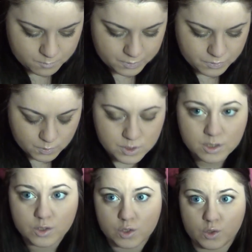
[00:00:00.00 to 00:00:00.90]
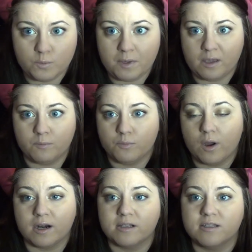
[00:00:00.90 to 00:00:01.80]
But those are the 2 main
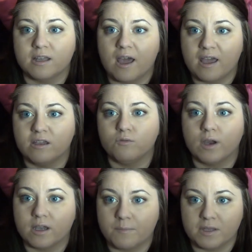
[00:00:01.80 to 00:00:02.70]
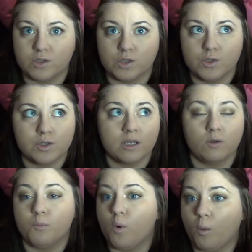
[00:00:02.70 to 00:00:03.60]
products that I recommend you use. I
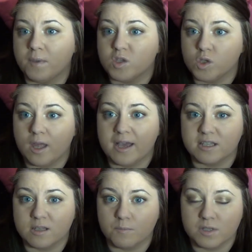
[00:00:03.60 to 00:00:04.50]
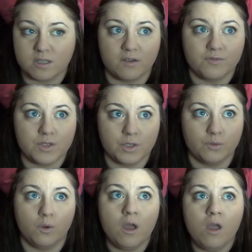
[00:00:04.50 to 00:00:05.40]
know Paul Mitchell has some stuff
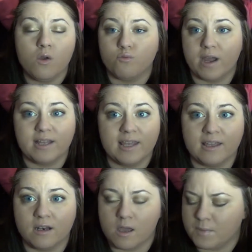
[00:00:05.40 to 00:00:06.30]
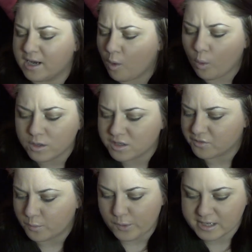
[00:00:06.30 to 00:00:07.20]
too, Redken. I mean, all
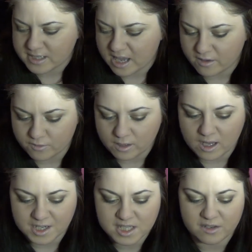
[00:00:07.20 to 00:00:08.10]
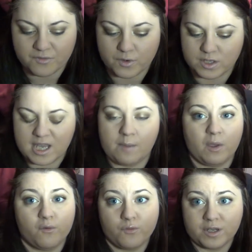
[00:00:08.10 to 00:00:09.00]
different brands have a lot of stuff for
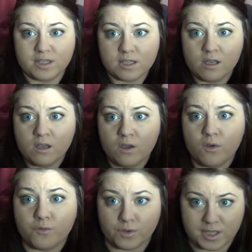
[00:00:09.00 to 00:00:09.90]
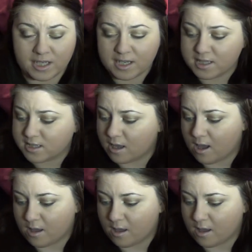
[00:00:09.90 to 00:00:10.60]
taming frizziness.